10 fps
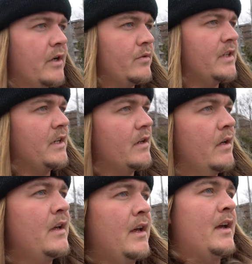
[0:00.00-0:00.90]
don't need,
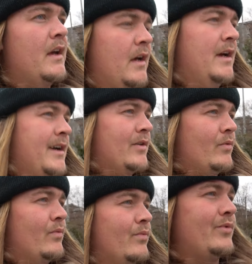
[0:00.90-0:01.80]

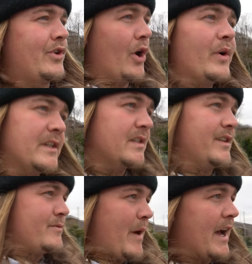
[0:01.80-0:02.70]
going to
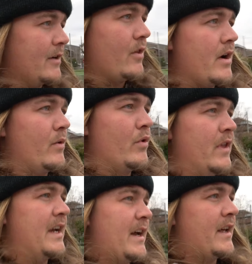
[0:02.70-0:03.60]
this back lot where
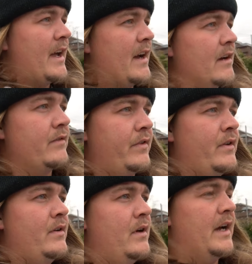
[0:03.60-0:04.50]
they kind of
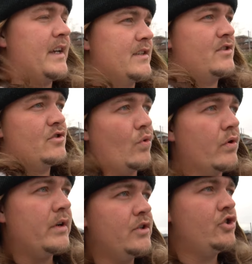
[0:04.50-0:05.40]
have, I guess,
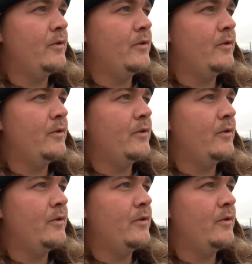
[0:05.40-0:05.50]
storage.